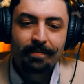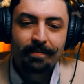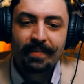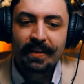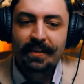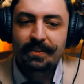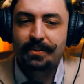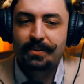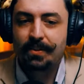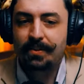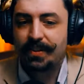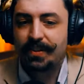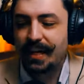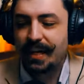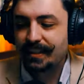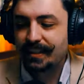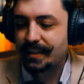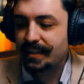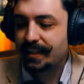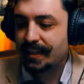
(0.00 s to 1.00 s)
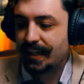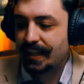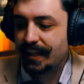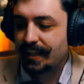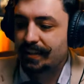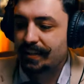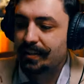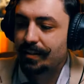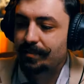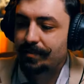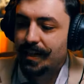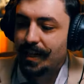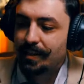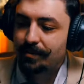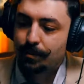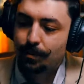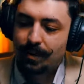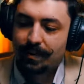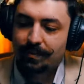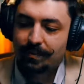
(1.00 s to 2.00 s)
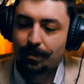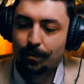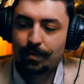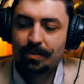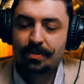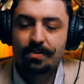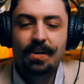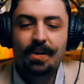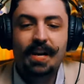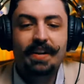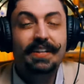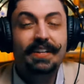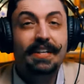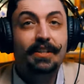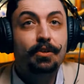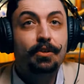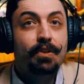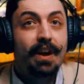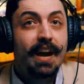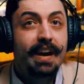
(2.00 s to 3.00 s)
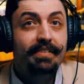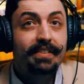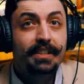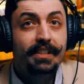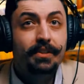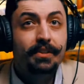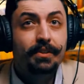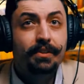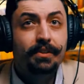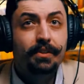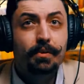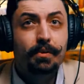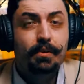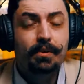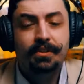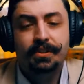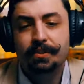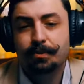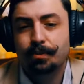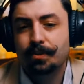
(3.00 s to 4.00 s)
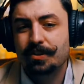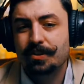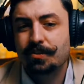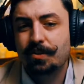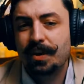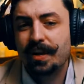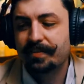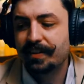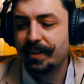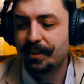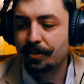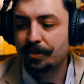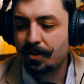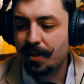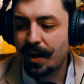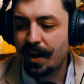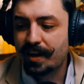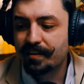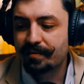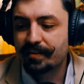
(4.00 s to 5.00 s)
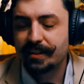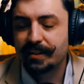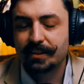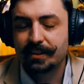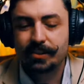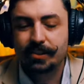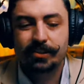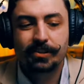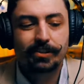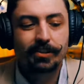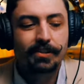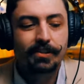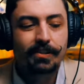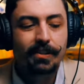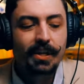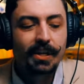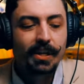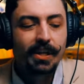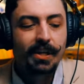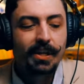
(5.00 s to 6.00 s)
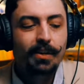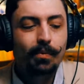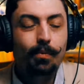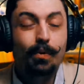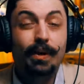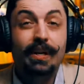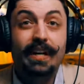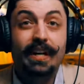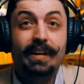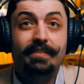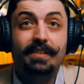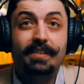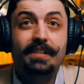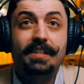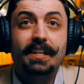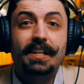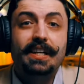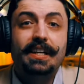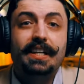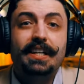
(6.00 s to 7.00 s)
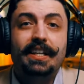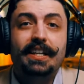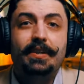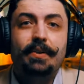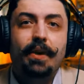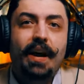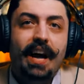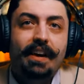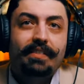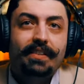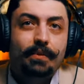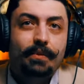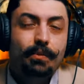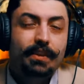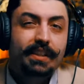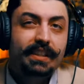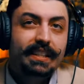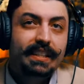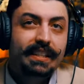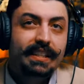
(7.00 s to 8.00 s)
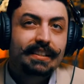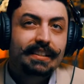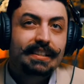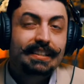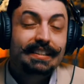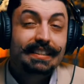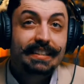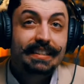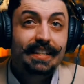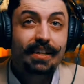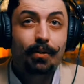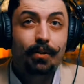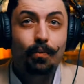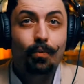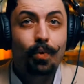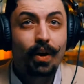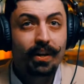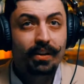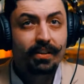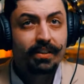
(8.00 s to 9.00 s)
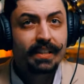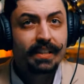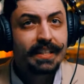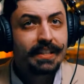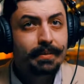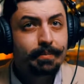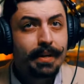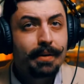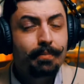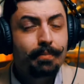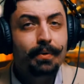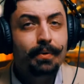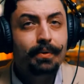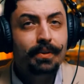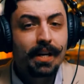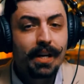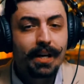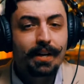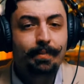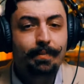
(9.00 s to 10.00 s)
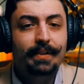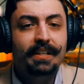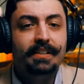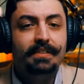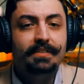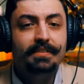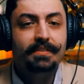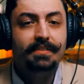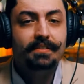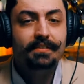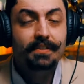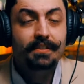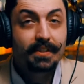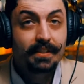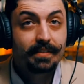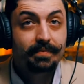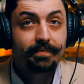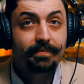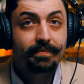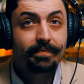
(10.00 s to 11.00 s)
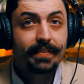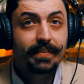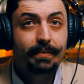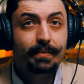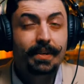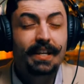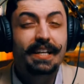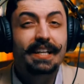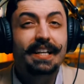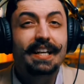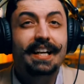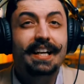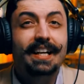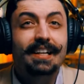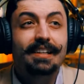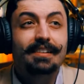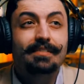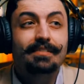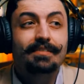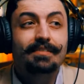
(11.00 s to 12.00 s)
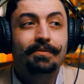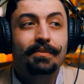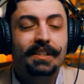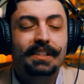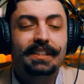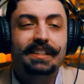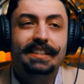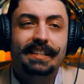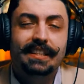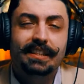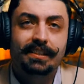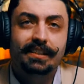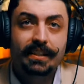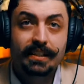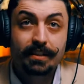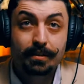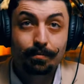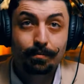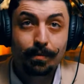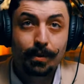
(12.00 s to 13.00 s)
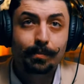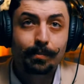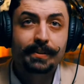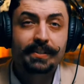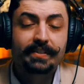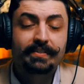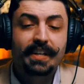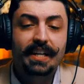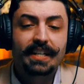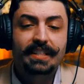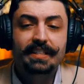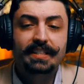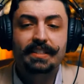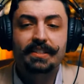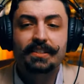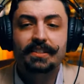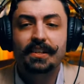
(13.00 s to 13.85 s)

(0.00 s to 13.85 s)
So that's the thing, is sometimes whenever we're driving traffic to a course, we're driving traffic to whatever, you have to really consider, where are these people coming from, right? And realistically, it's mobile devices.